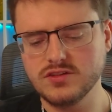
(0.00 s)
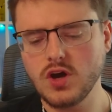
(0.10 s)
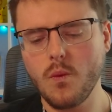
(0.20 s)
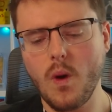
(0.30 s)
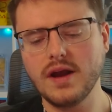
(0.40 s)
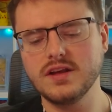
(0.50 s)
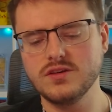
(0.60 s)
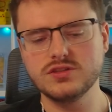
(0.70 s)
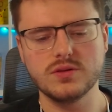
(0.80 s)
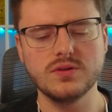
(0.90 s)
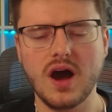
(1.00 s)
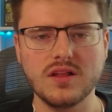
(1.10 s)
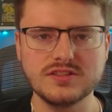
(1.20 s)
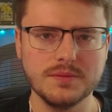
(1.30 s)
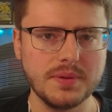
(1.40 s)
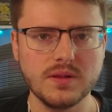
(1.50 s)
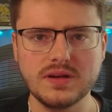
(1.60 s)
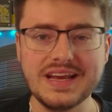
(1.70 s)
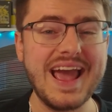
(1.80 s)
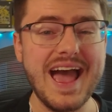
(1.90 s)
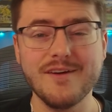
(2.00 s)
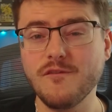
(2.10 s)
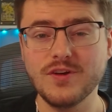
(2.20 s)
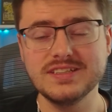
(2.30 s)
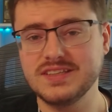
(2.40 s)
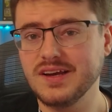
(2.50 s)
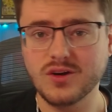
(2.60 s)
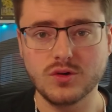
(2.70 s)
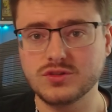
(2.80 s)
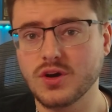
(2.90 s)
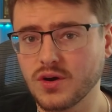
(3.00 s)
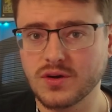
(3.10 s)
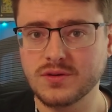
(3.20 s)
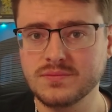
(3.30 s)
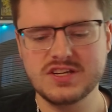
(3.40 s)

You don't want to use Lunala's ability every single turn,